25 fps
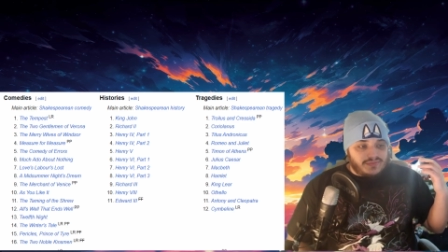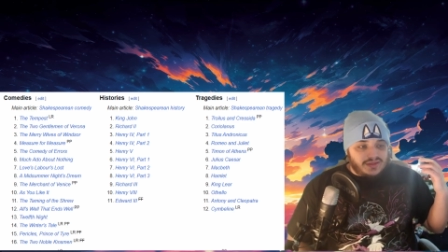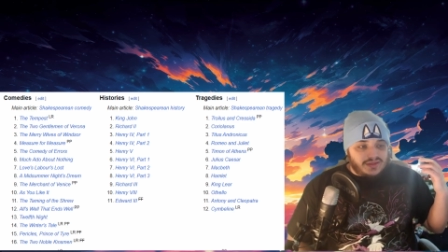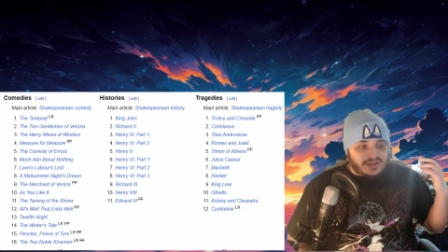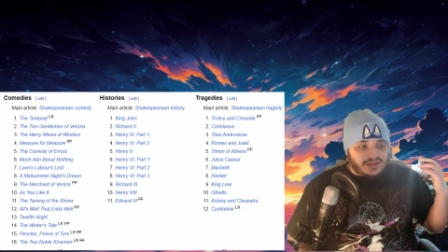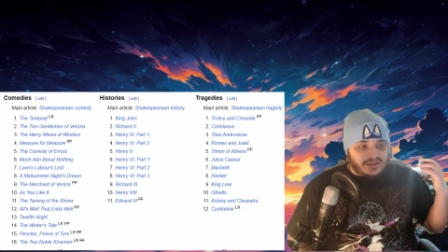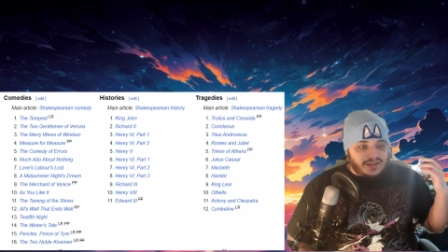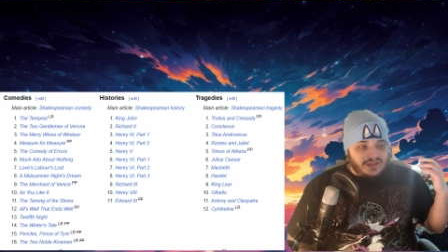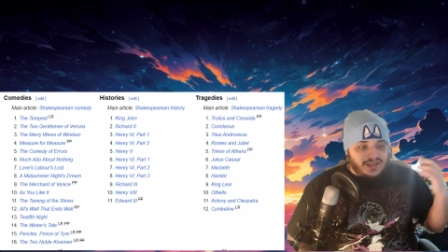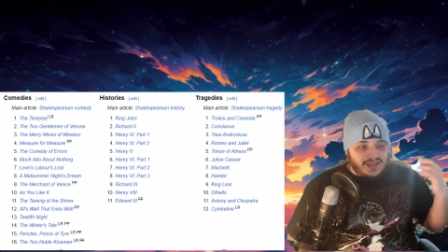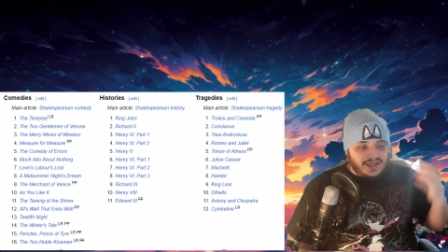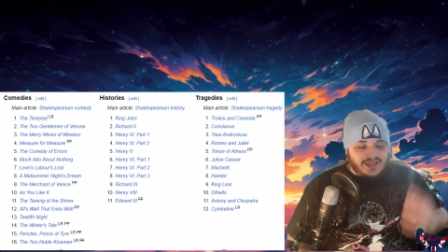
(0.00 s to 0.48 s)

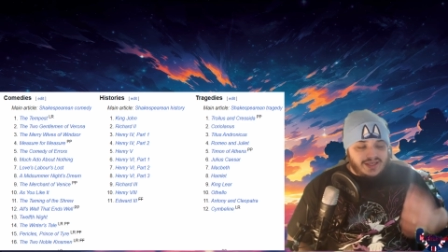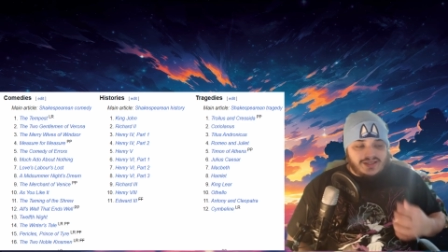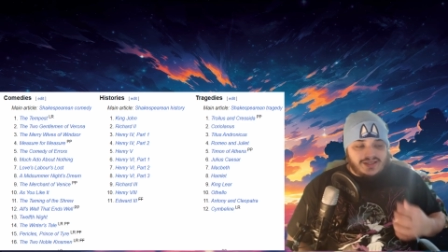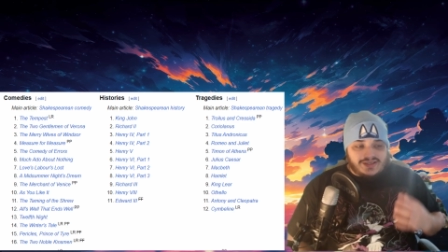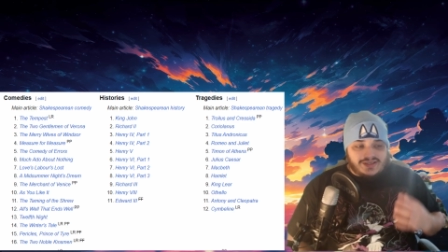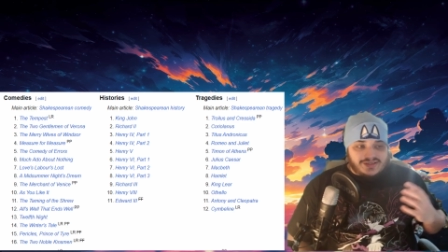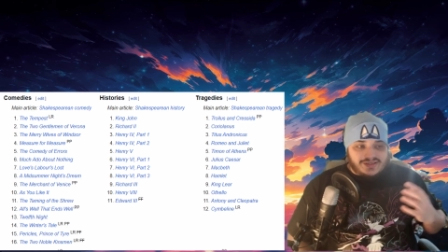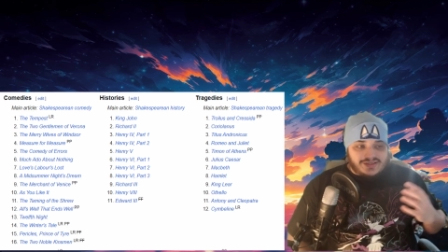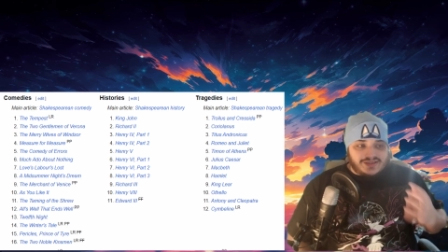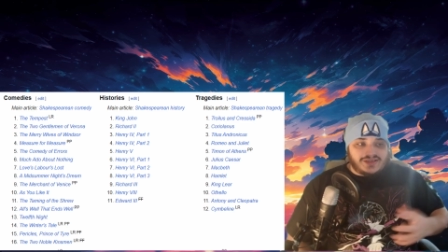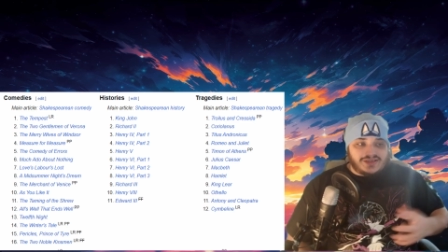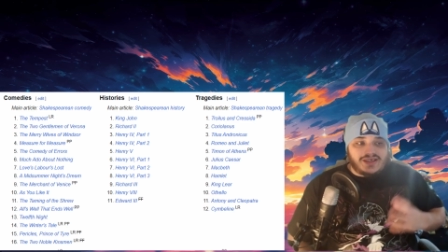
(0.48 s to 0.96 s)

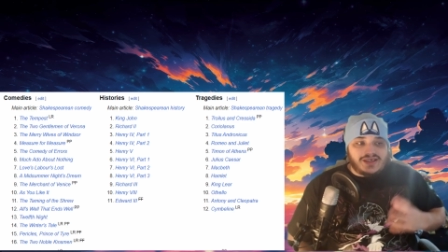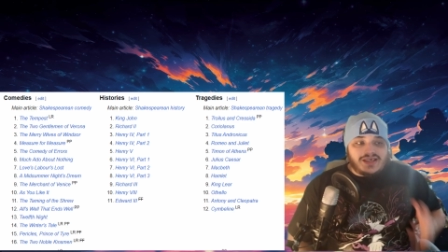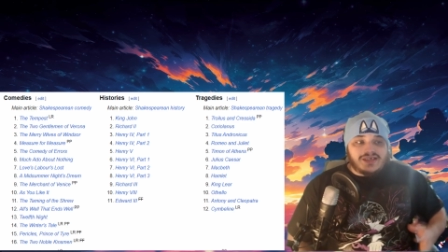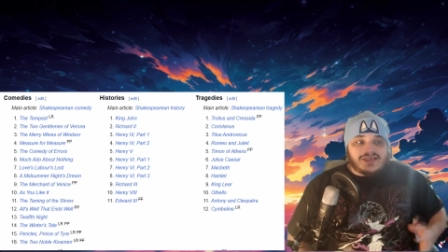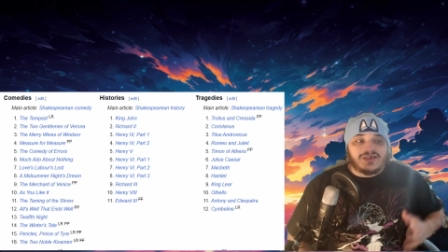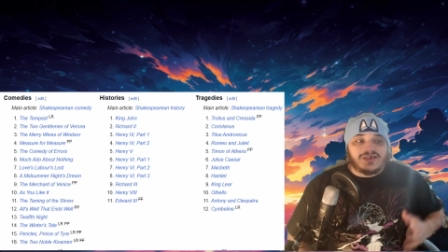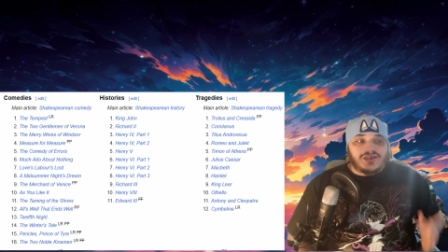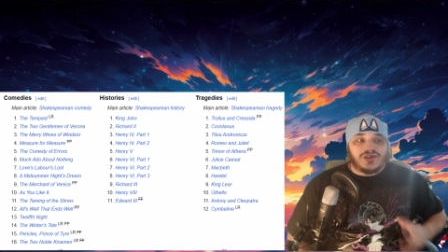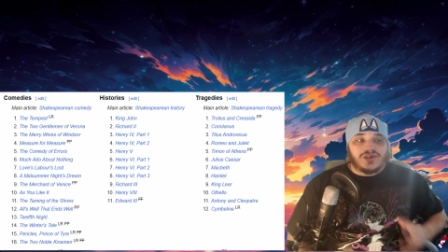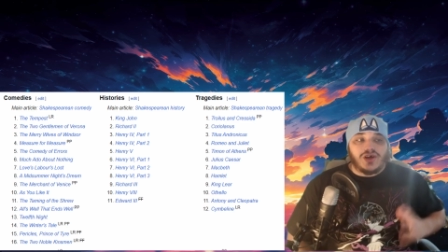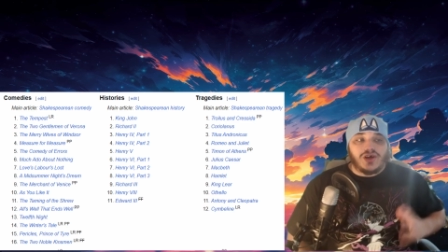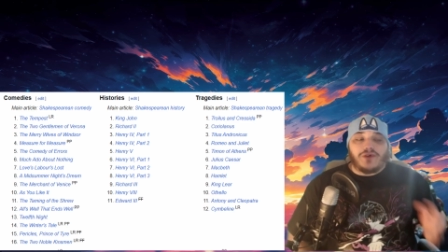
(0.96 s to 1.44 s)
It's a
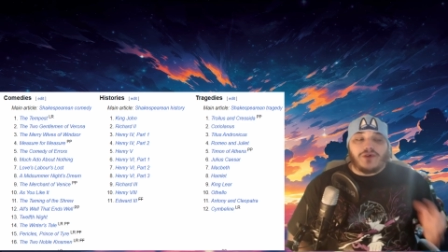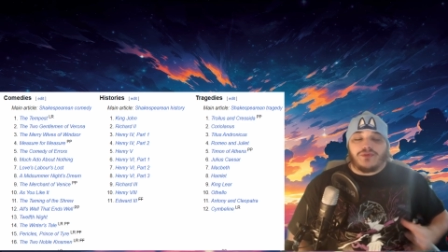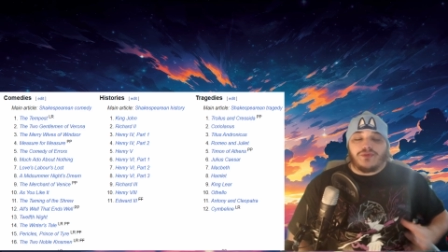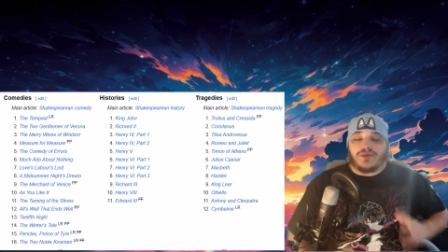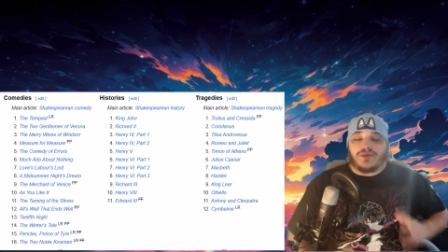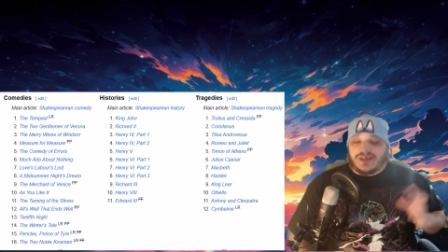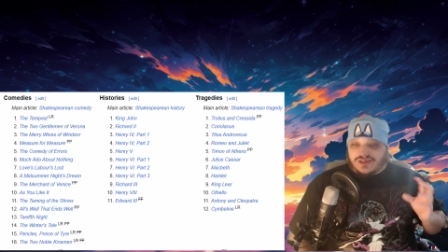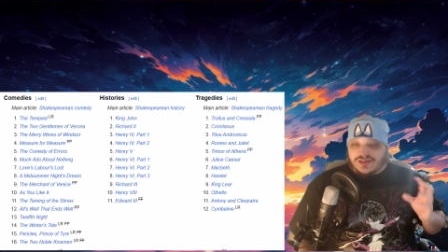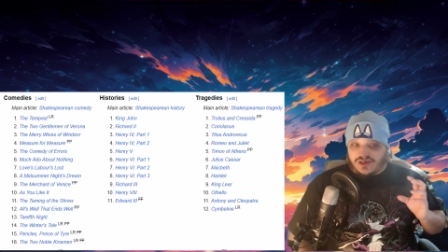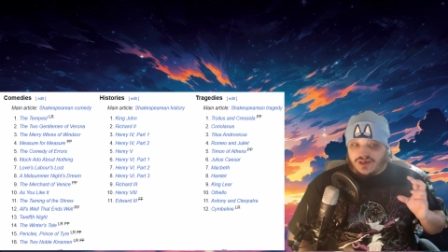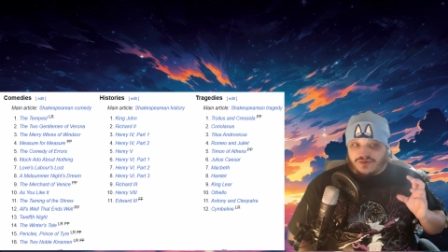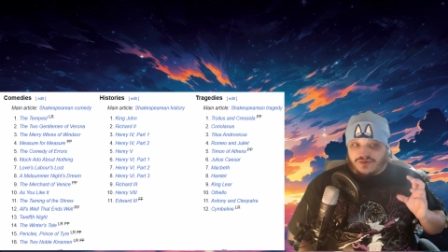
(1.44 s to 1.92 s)
tough one.
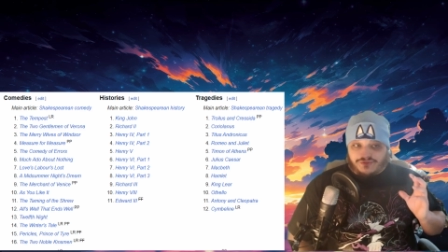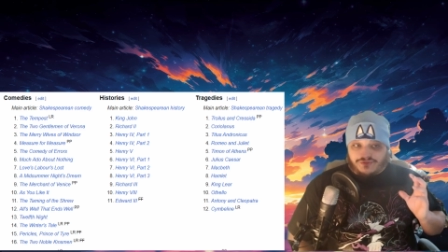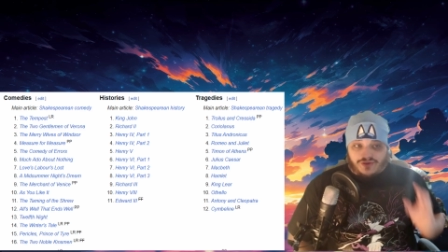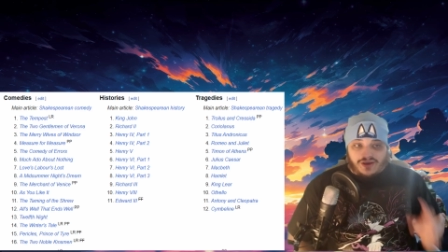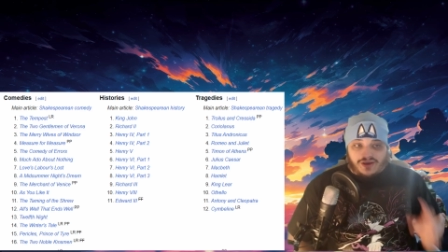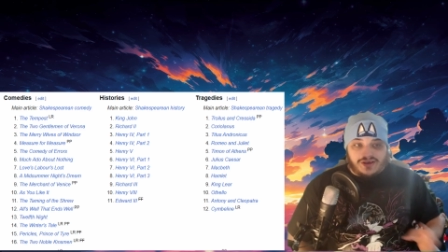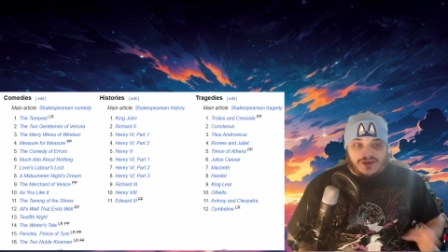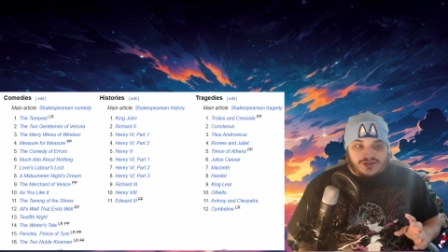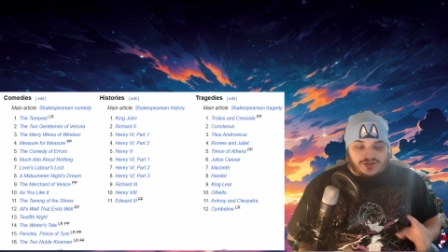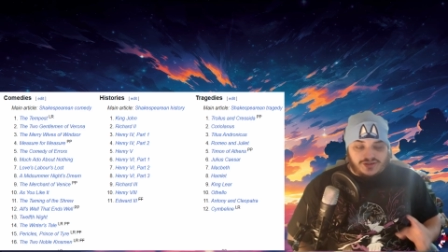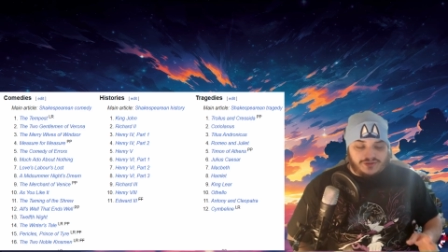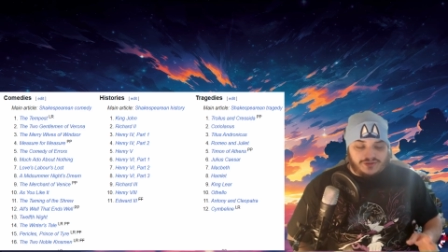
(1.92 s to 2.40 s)
It's a very
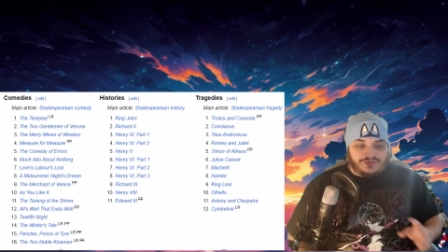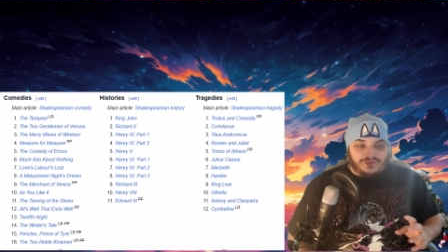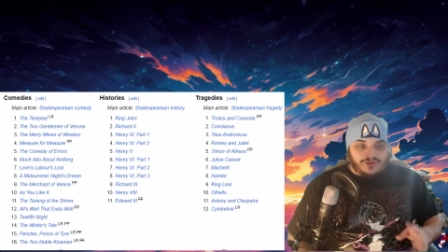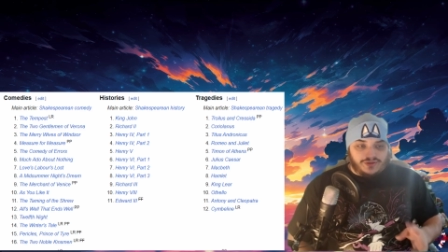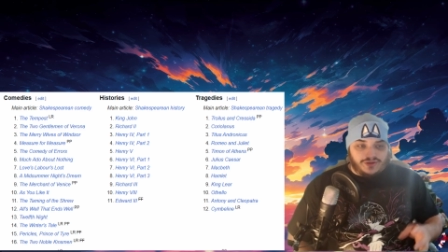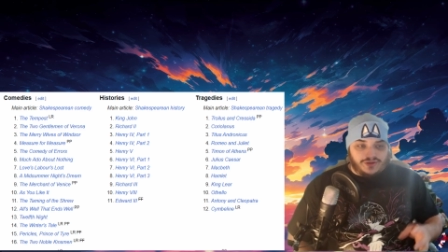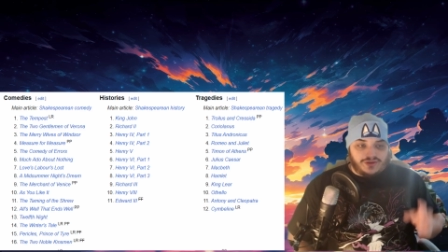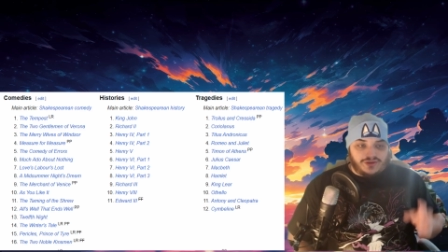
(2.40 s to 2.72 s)
tough one.